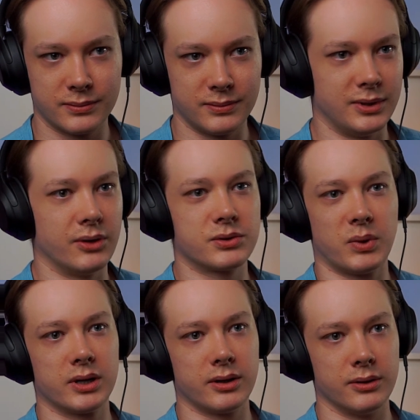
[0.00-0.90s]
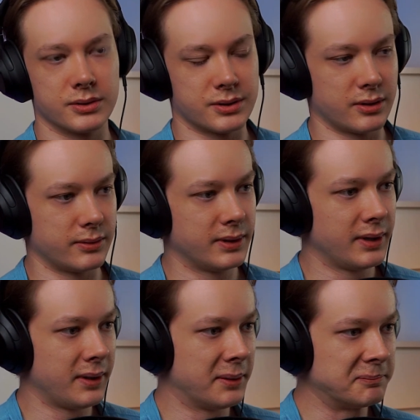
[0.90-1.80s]
You know, it's one of those. So
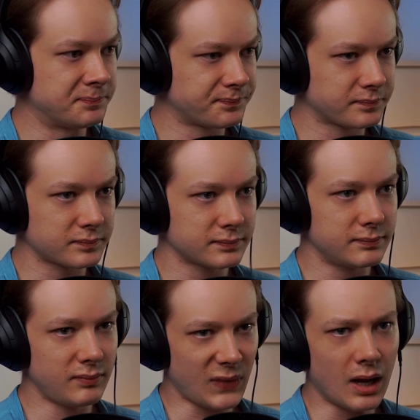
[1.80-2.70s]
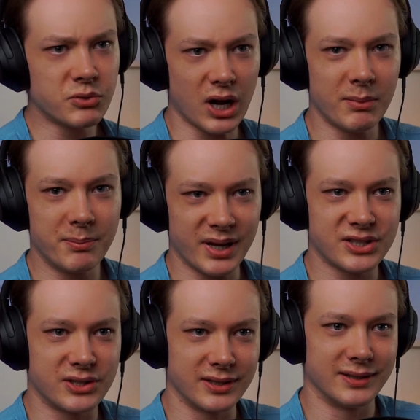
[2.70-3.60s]
I'm trying my
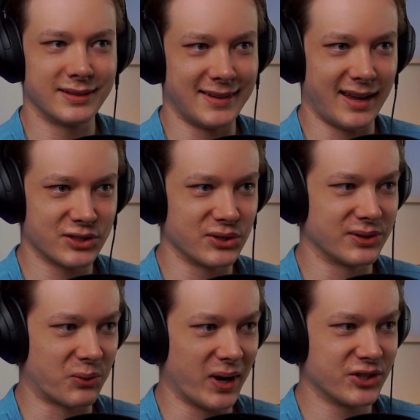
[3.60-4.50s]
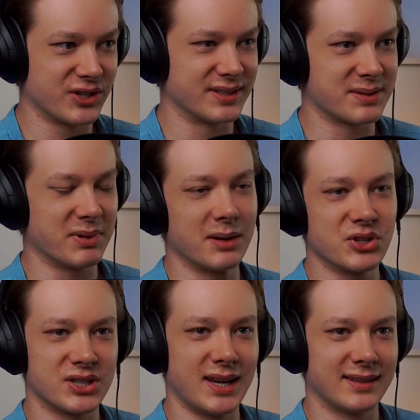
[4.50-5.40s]
best to answer the questions, but I'm
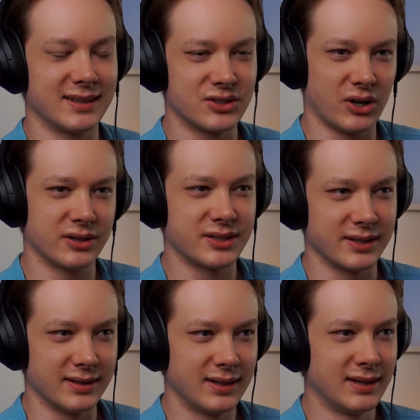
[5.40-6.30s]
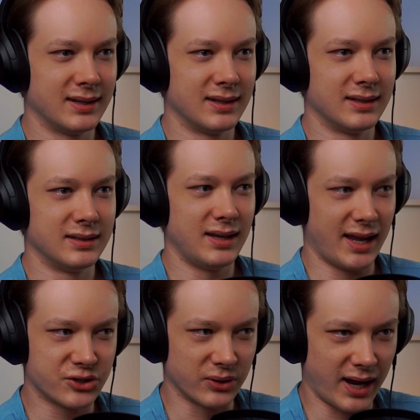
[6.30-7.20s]
just saying that it's hard to
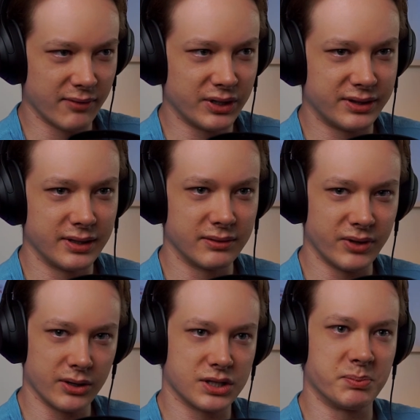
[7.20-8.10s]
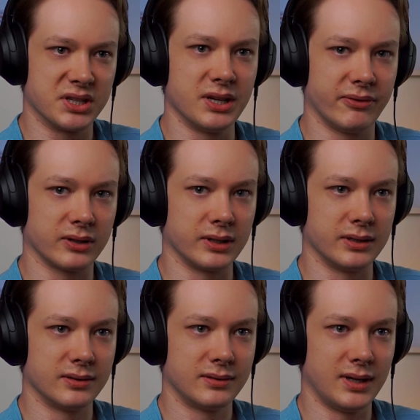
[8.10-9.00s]
answer everything very specifically
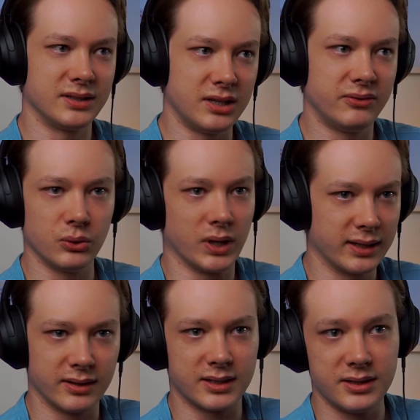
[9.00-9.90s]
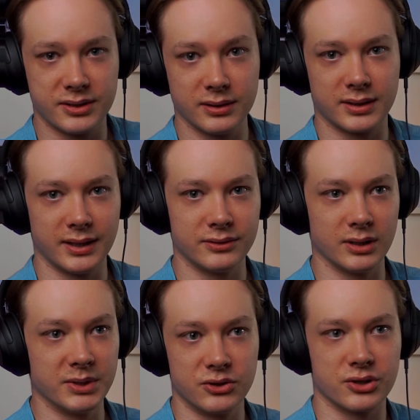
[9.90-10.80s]
and give you like the keys to the
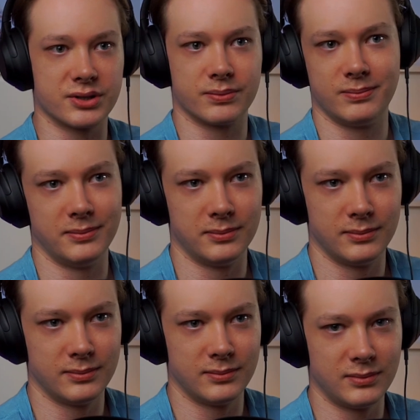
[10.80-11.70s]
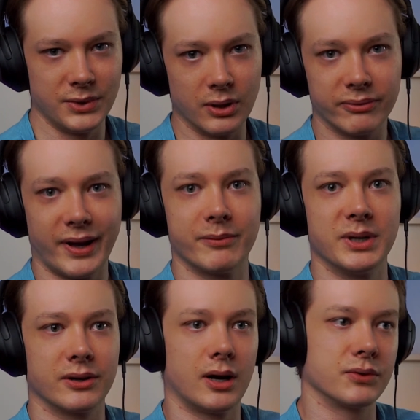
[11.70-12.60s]
kingdom in just, you know, a
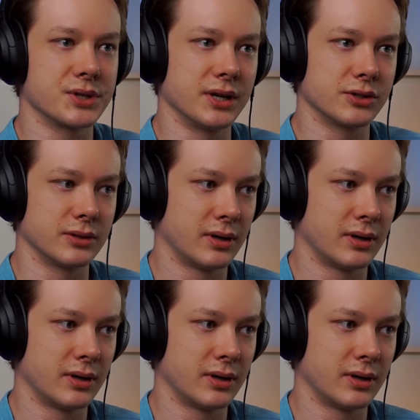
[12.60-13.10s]
5-minute conversation.